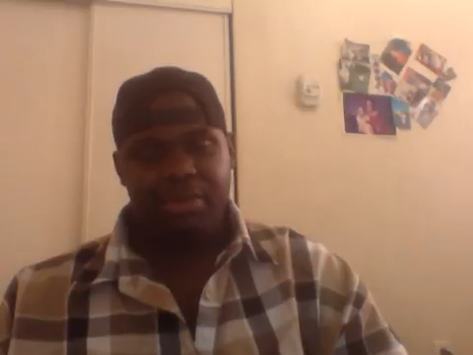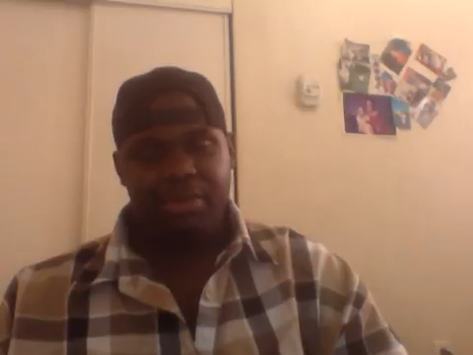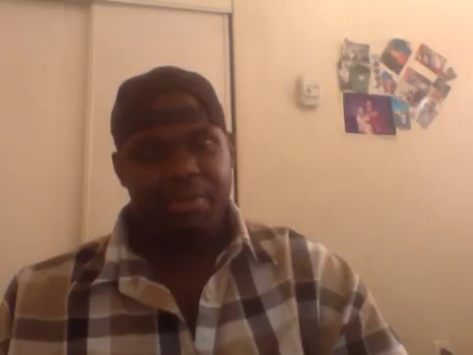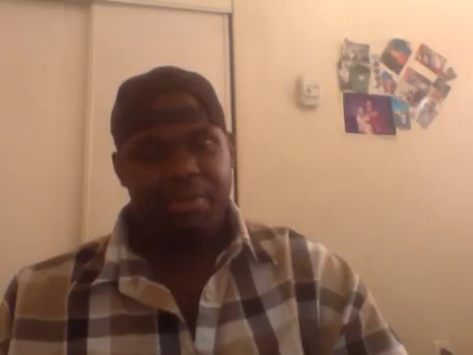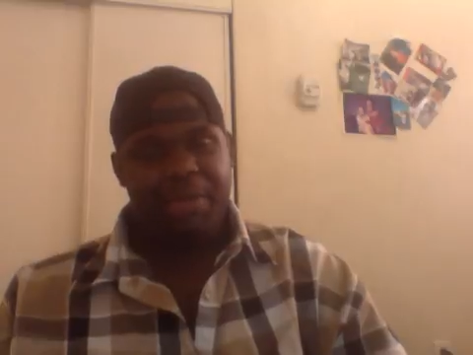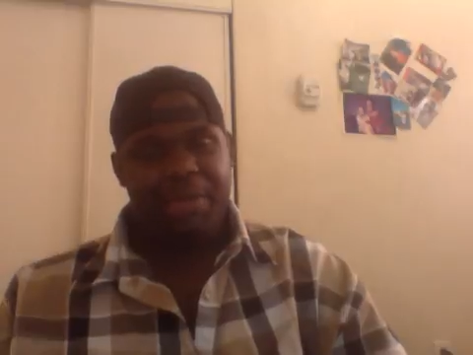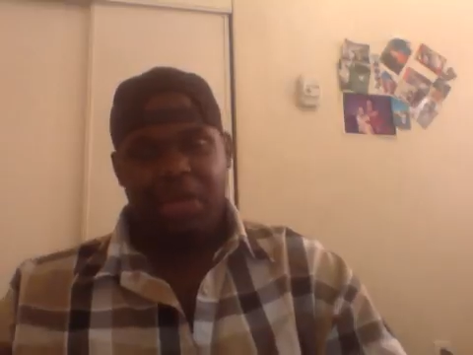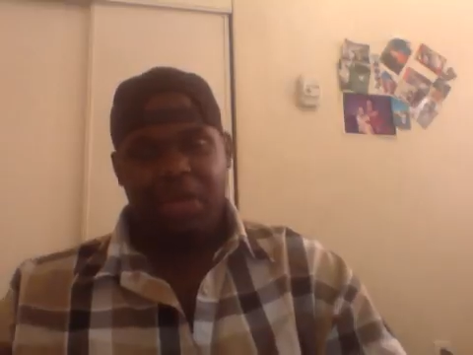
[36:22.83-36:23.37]

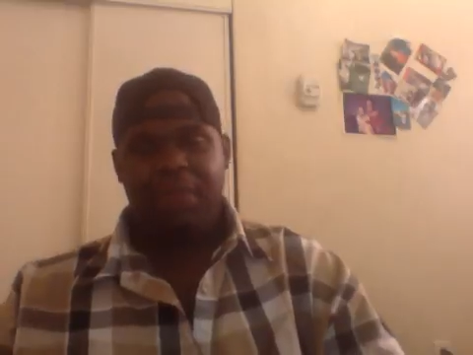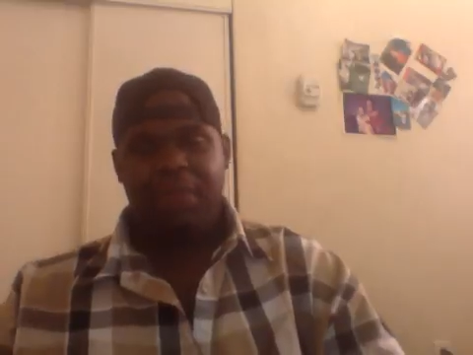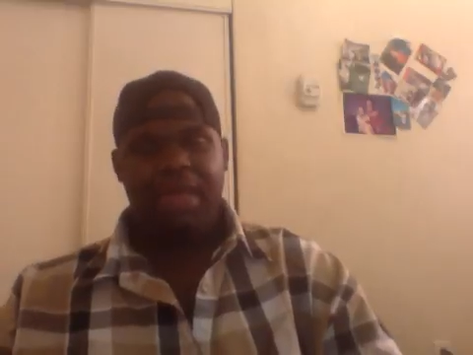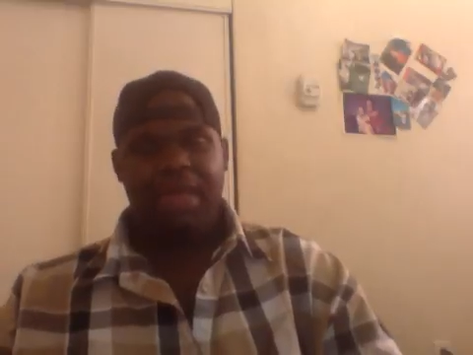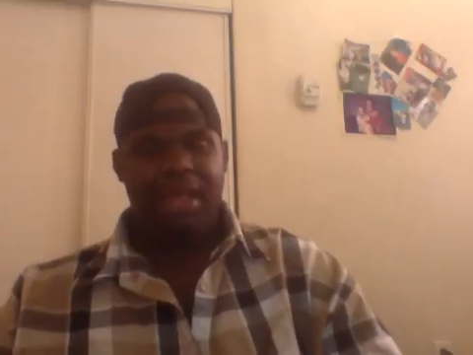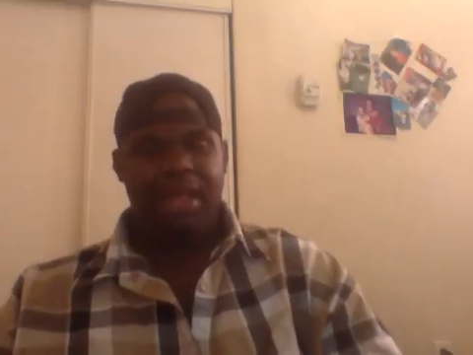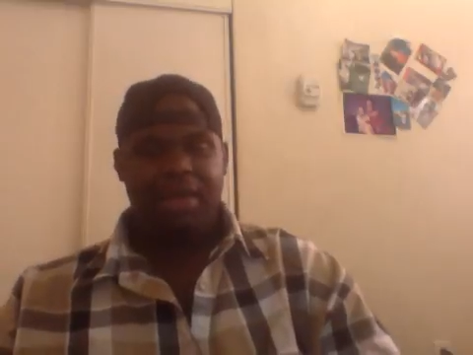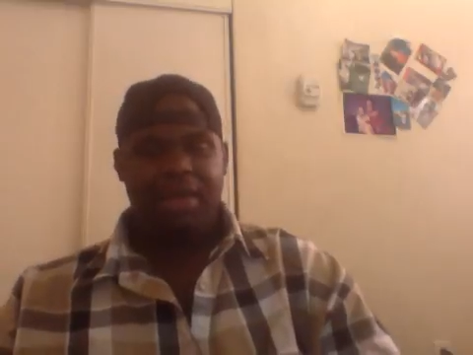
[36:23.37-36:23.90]
men are men.
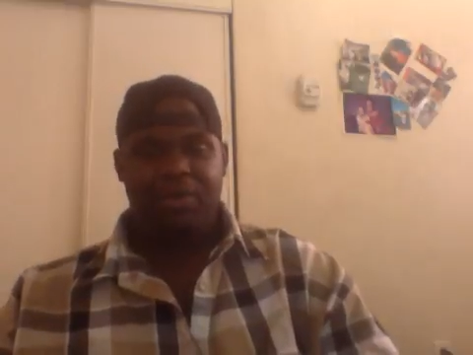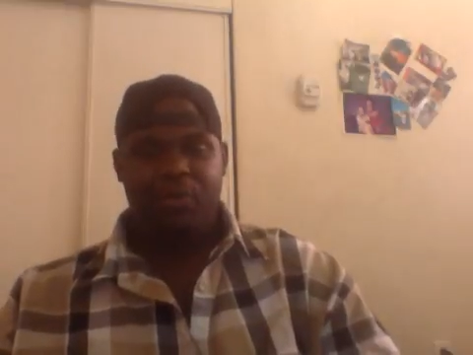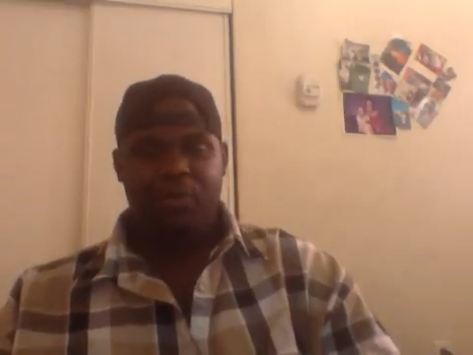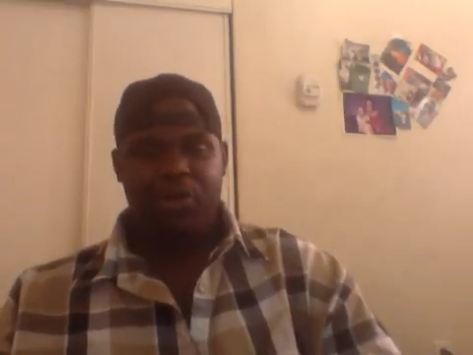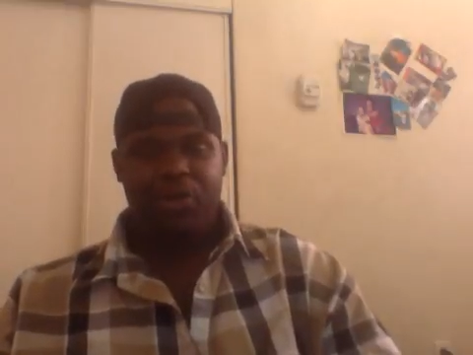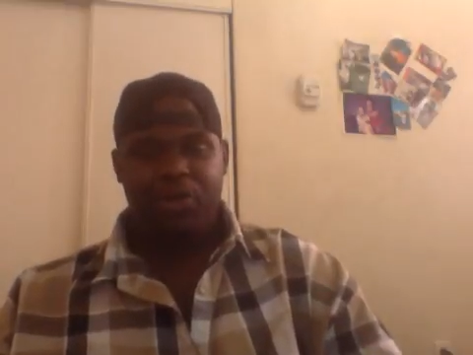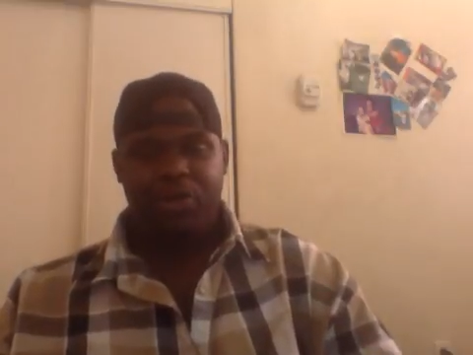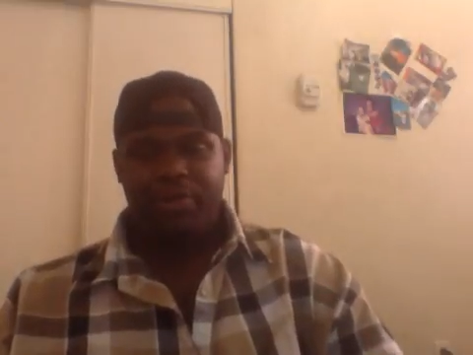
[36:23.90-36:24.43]

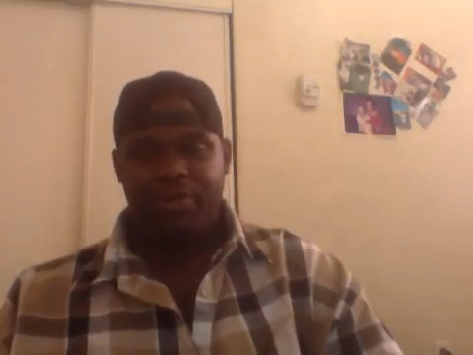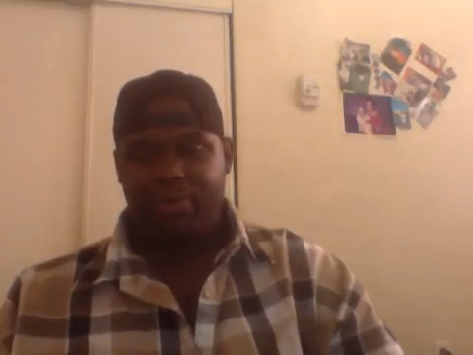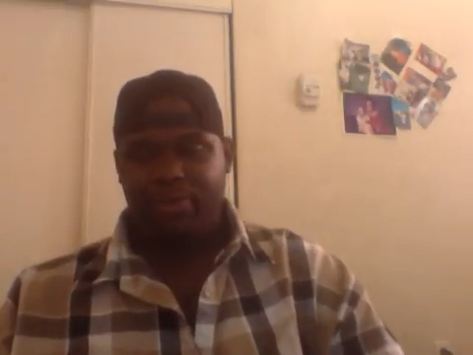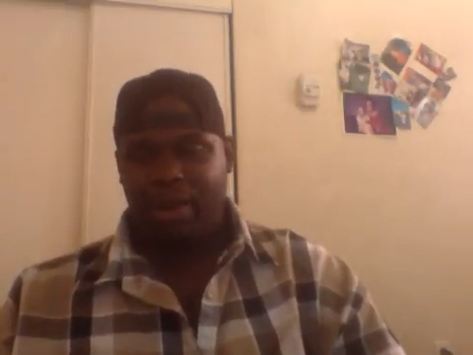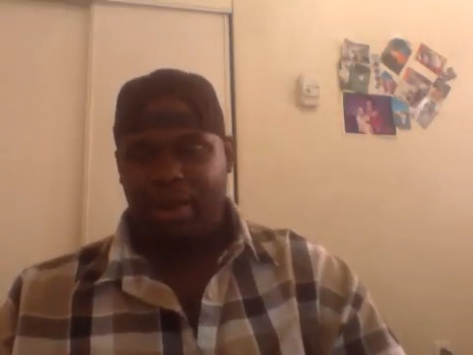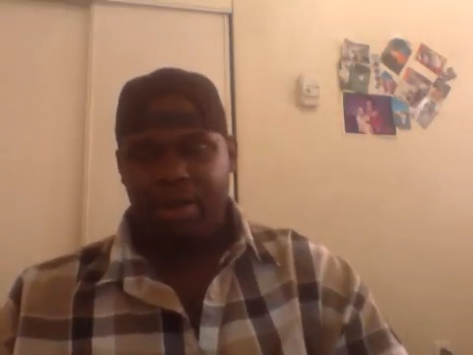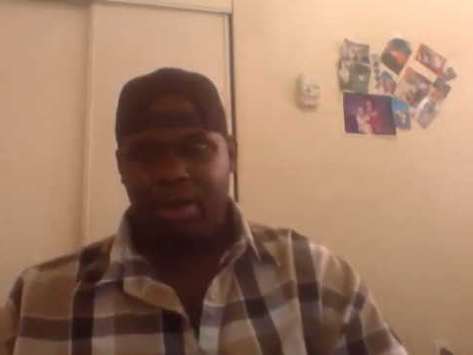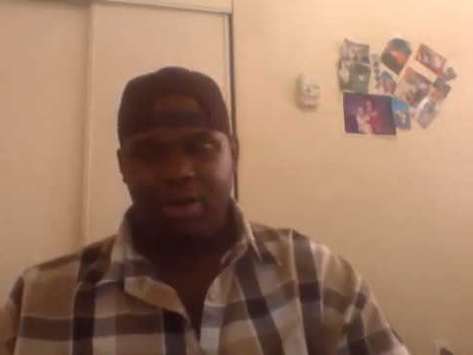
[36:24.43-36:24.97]
We're
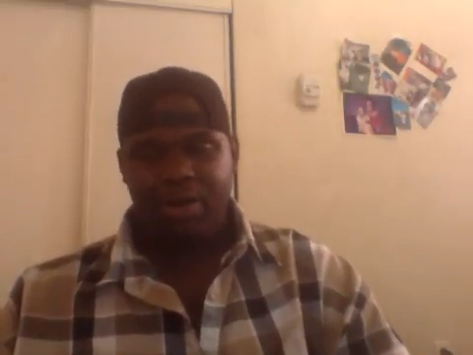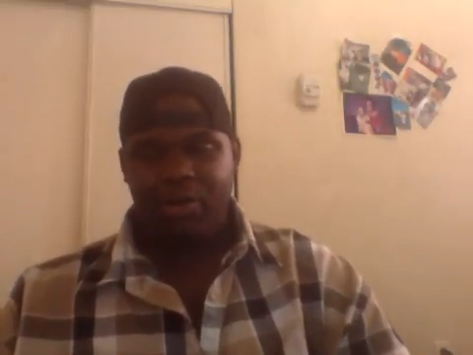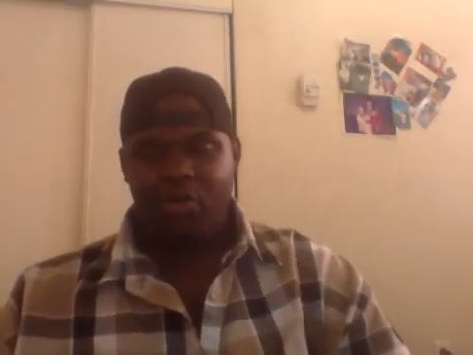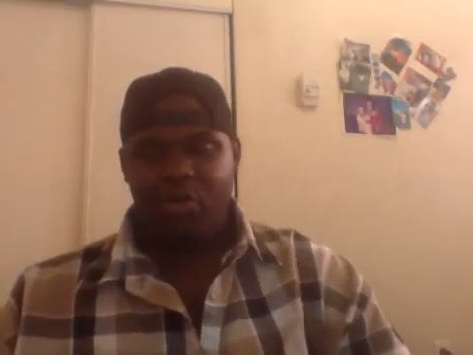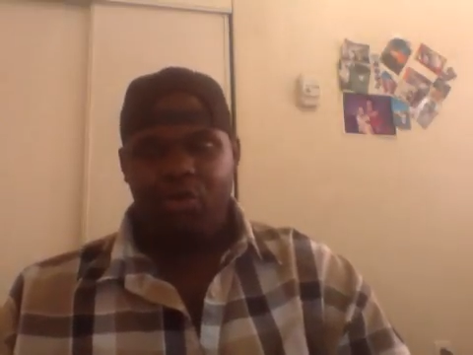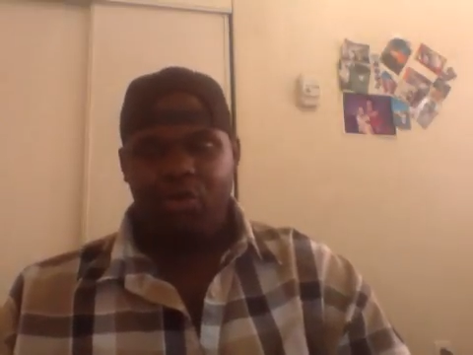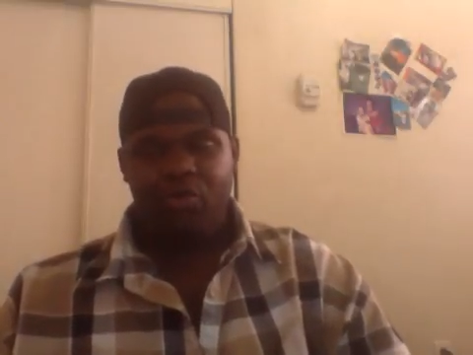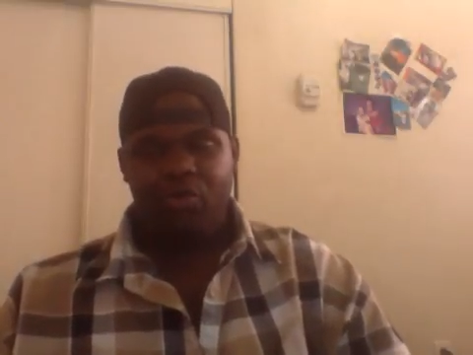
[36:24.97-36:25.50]

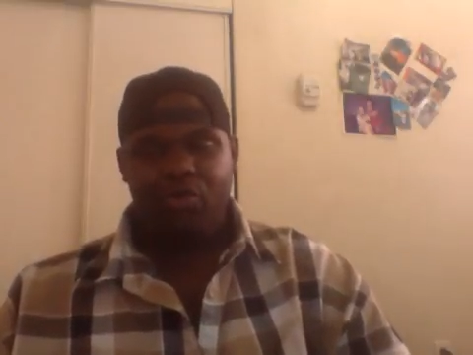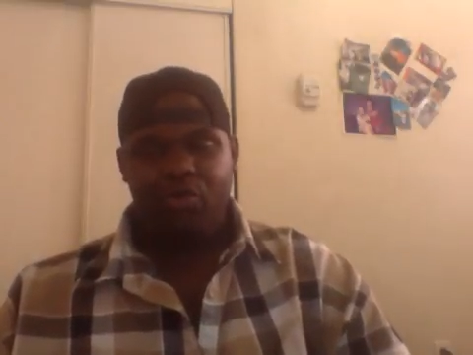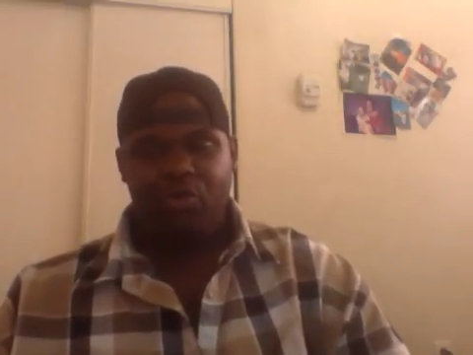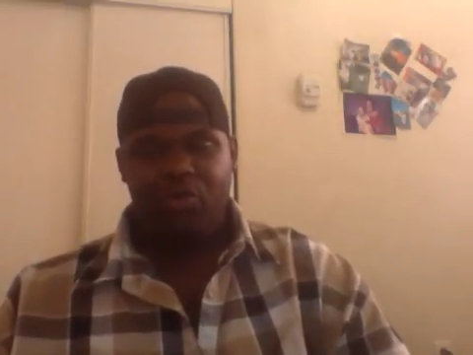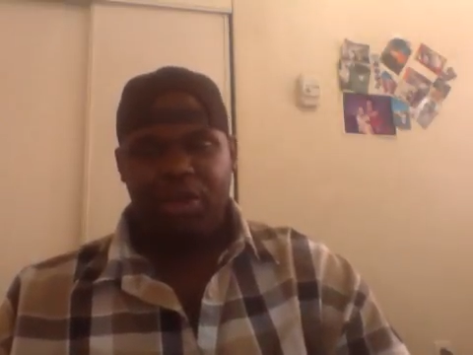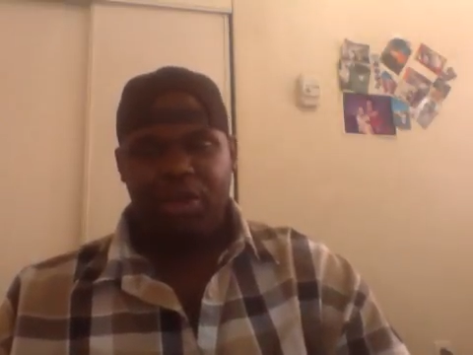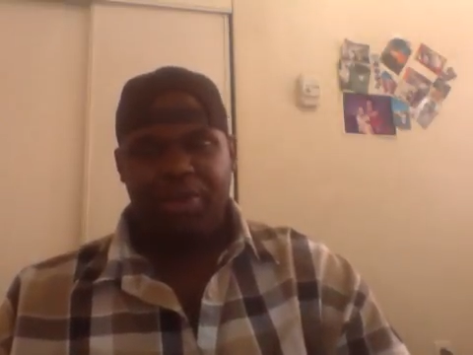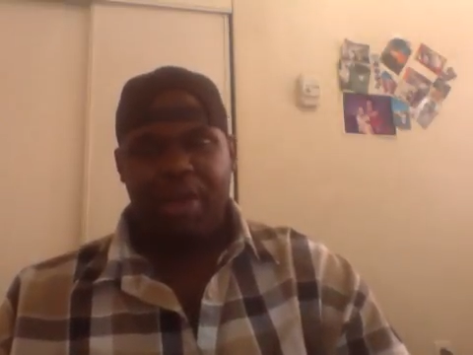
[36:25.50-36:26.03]

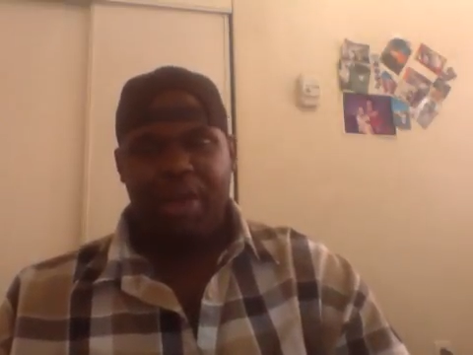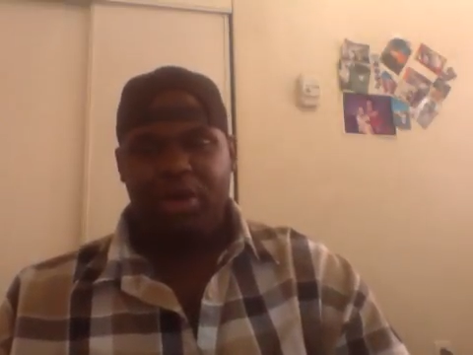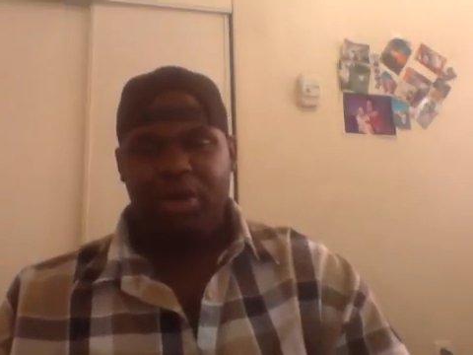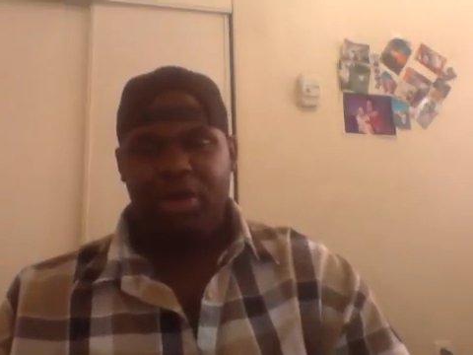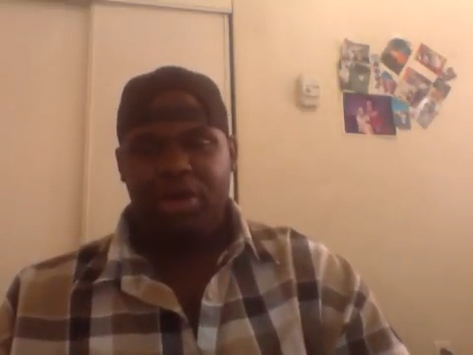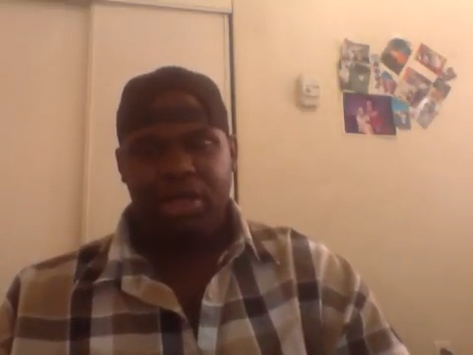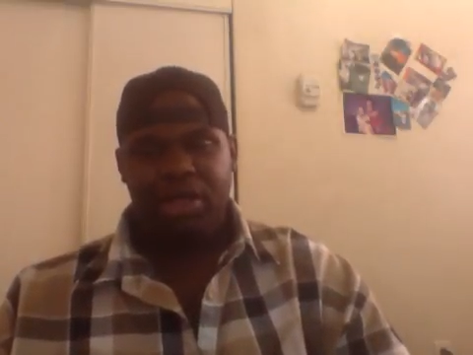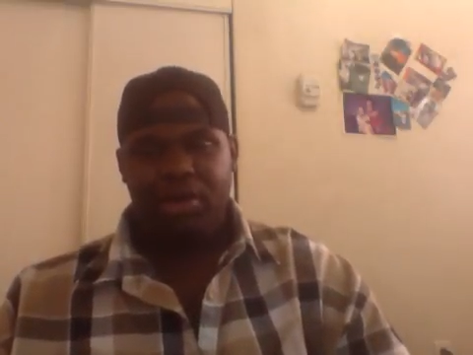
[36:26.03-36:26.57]
we're probably gonna